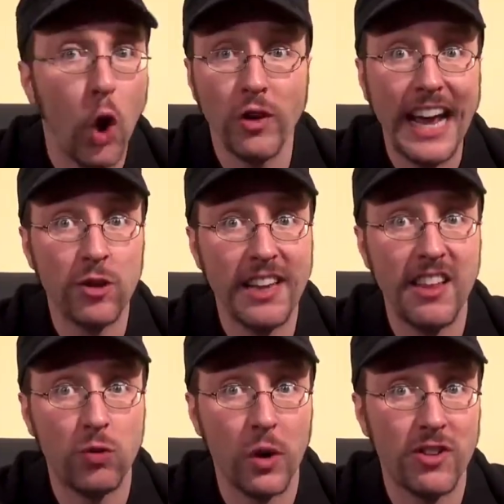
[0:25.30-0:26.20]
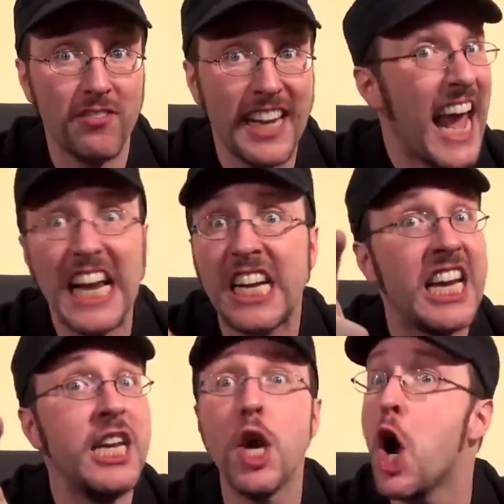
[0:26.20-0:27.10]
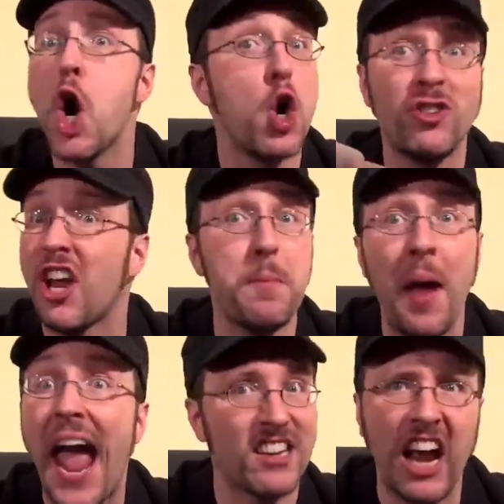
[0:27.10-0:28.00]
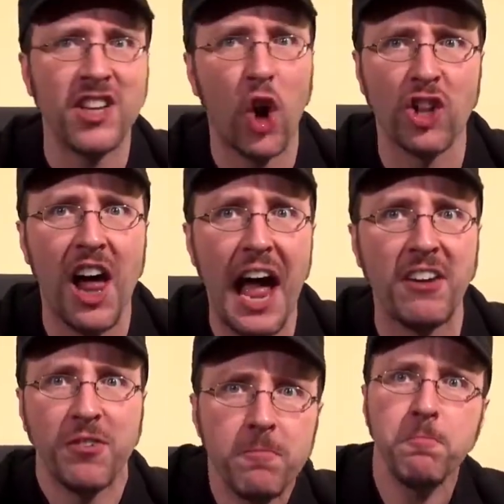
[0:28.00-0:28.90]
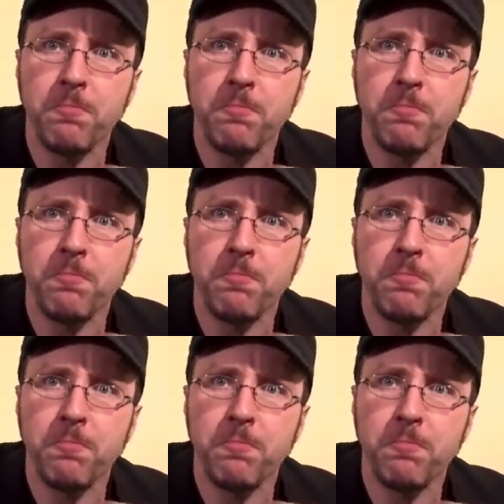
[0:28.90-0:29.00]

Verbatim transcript: Don't act like these words haven't had a huge impact on your life!